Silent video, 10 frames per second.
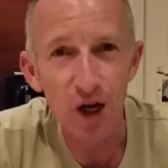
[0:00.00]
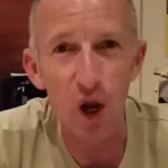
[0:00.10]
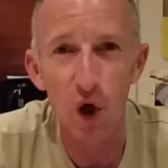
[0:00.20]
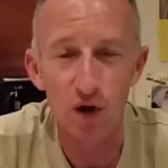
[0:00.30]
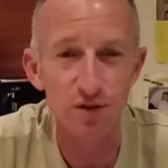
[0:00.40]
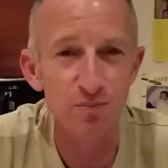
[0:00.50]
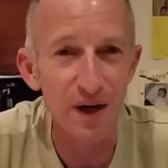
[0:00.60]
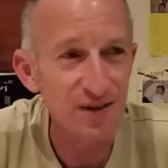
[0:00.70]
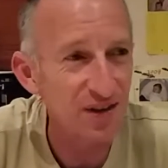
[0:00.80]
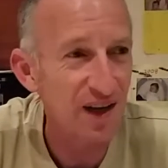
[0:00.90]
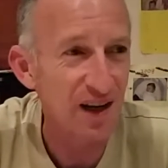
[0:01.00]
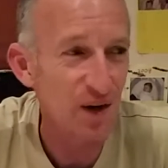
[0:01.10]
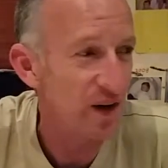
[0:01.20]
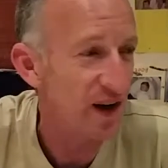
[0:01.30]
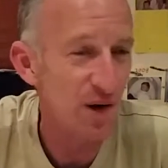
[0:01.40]
clocks basically
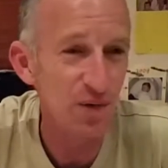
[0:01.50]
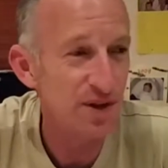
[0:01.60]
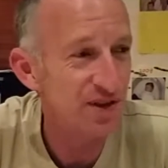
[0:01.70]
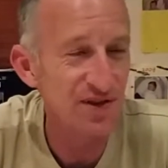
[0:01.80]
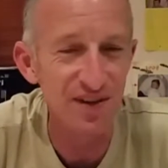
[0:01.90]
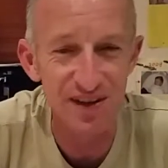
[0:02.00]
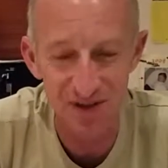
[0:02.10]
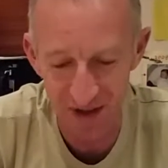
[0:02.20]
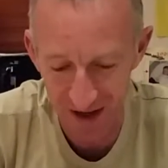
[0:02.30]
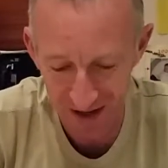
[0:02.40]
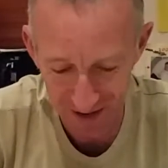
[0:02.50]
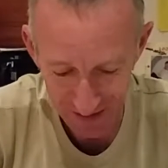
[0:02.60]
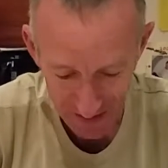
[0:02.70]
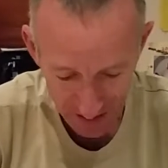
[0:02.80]
on our wrists these days.